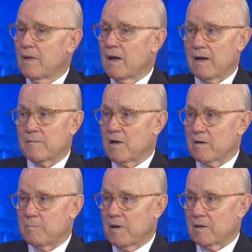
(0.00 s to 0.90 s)
I'm not
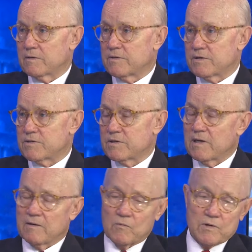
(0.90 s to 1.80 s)
a politician,
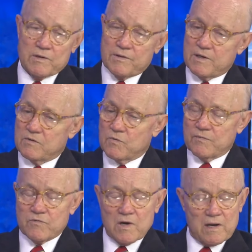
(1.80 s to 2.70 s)
and one of the things
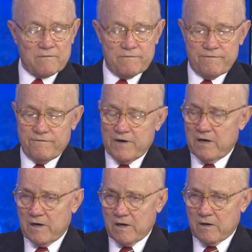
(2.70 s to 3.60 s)
we've tried
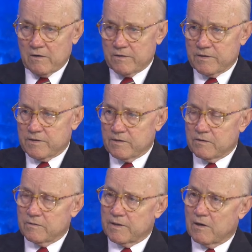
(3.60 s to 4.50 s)
very hard to
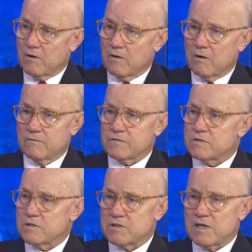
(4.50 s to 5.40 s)
do in our
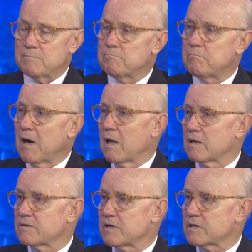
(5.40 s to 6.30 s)
office is keep
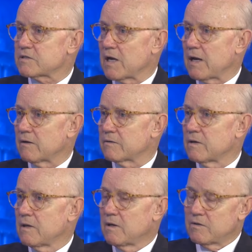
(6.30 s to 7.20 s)
politics out.
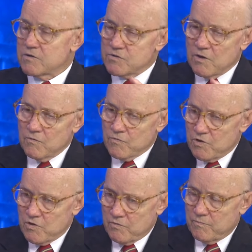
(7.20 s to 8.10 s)
There's no
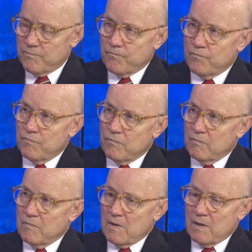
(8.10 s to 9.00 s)
room
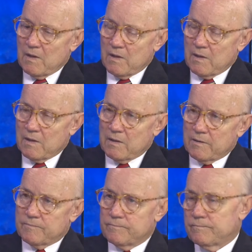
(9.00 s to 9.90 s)
in
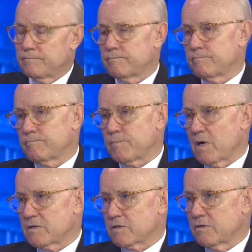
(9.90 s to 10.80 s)
a
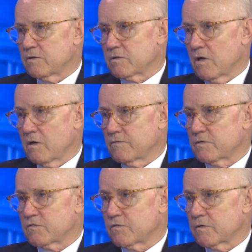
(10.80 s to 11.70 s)
prosecutor's
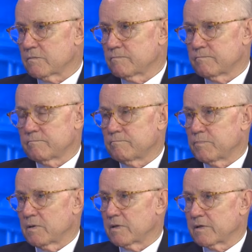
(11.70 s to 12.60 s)
office for
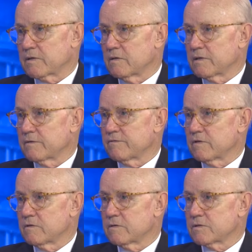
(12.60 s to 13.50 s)
political
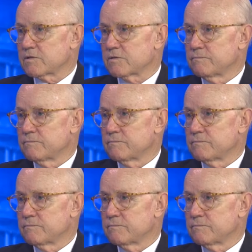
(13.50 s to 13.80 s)
influence,